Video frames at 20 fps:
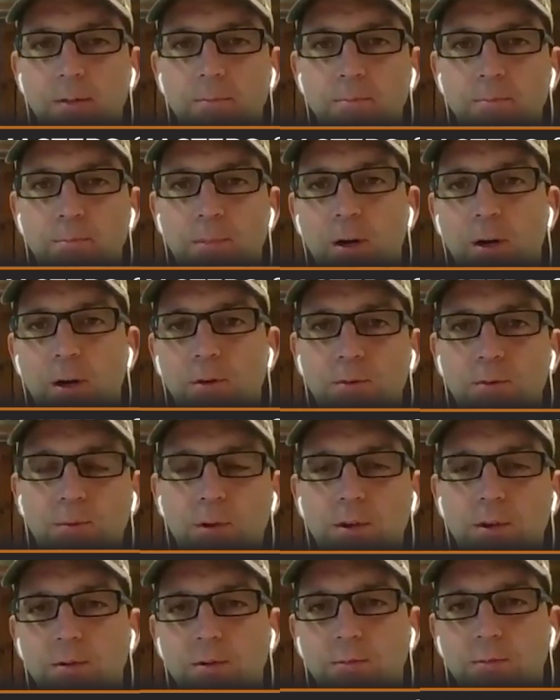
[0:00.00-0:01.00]
both
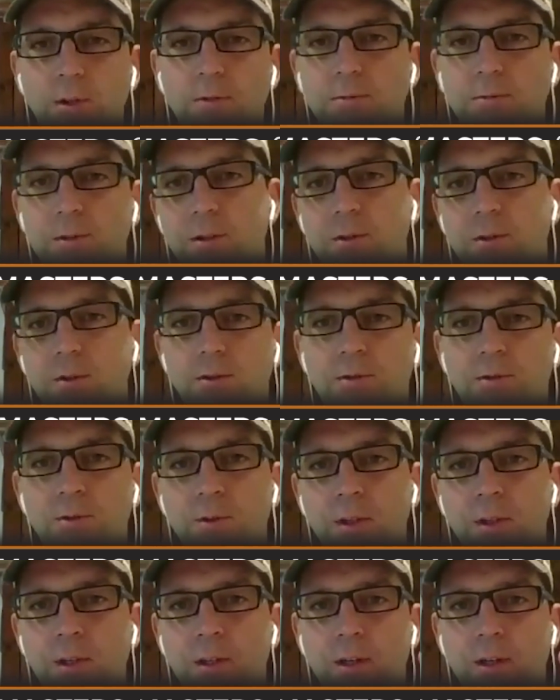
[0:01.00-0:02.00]
with reviews.
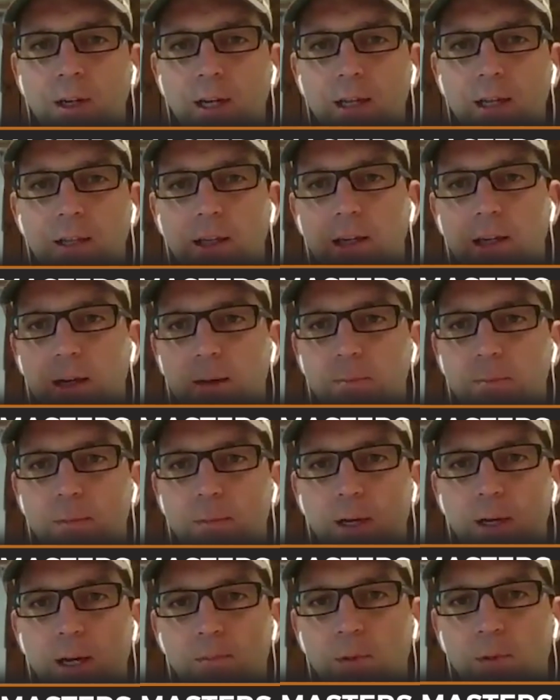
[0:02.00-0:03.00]
And then
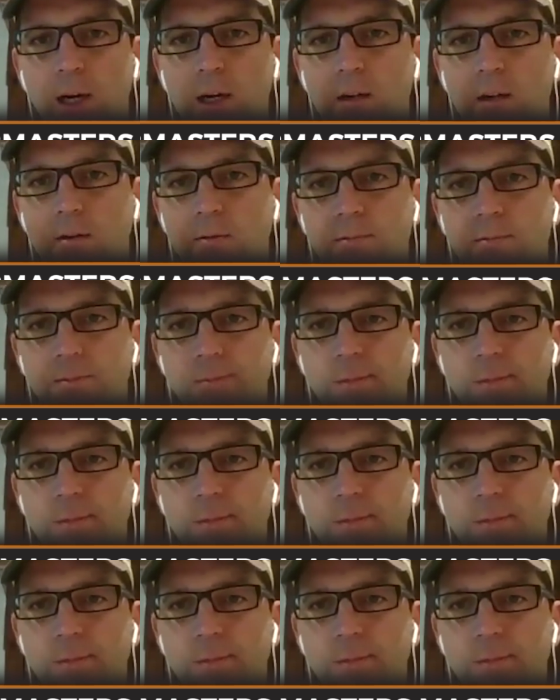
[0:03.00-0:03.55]
I'm waiting.